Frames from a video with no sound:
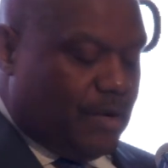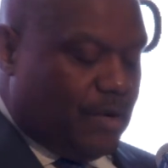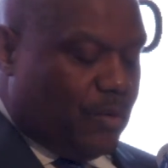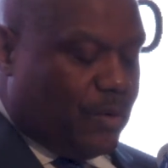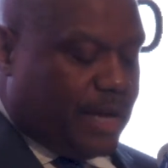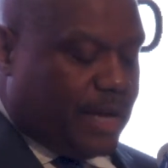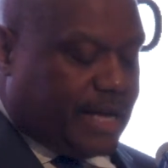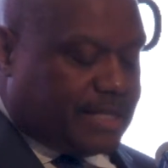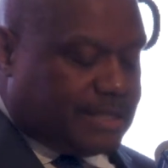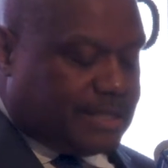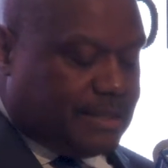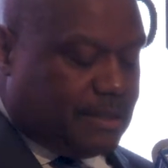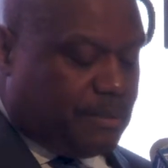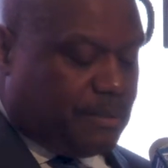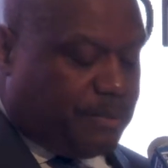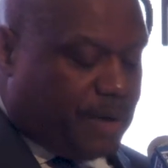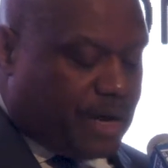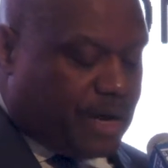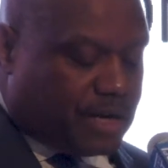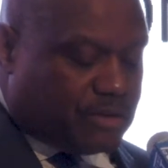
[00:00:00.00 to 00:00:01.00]
When I see the
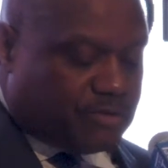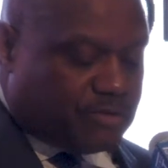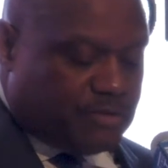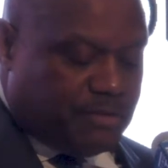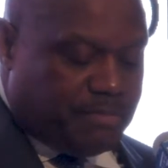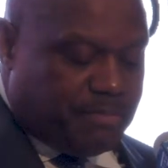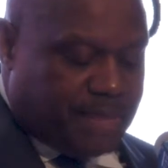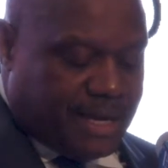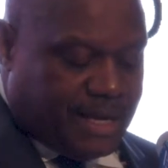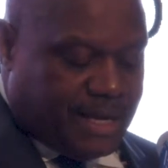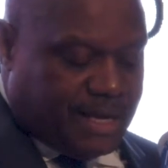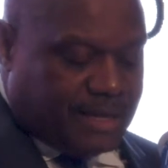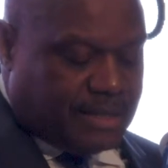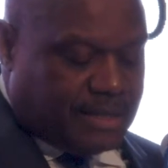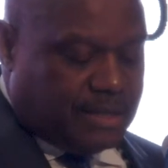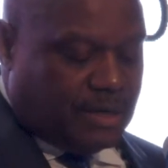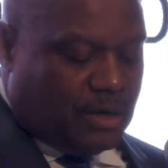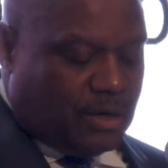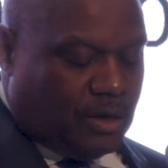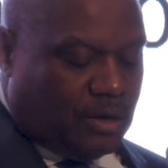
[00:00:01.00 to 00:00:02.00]
progress we've made
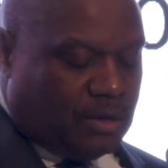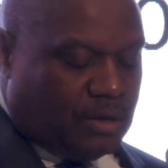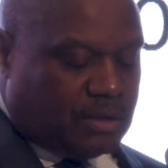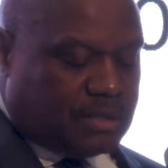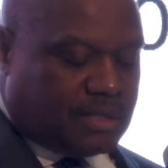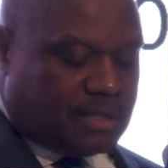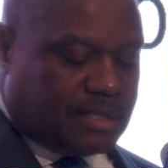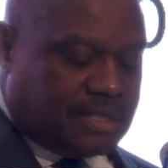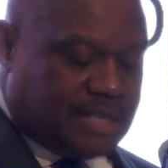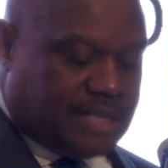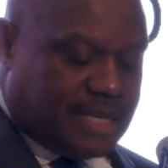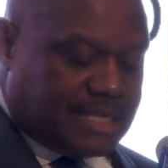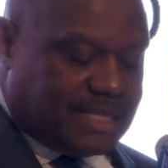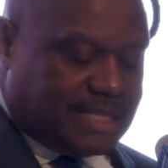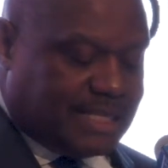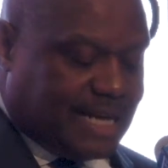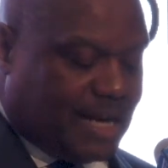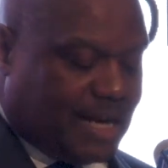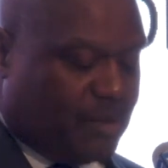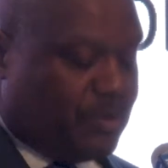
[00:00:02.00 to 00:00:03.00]
and all the success
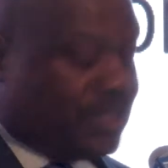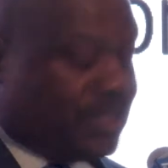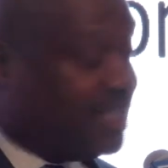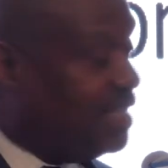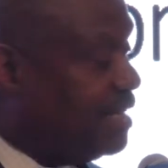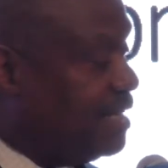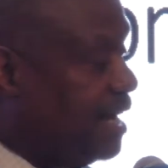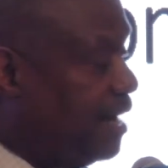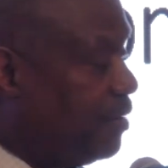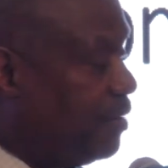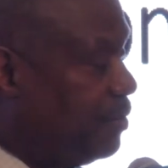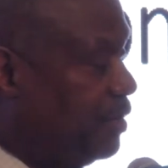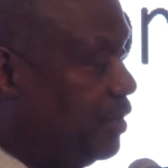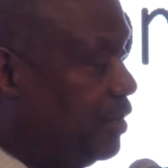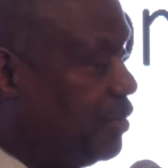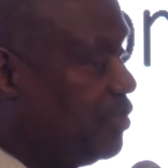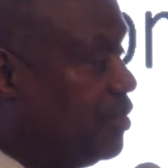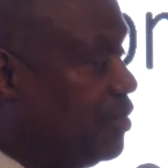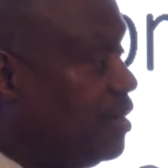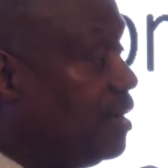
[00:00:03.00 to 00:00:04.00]
now within our
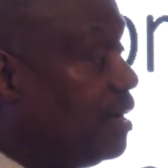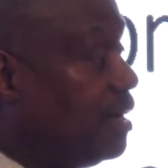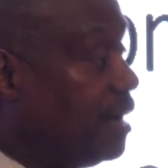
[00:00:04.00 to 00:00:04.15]
reach,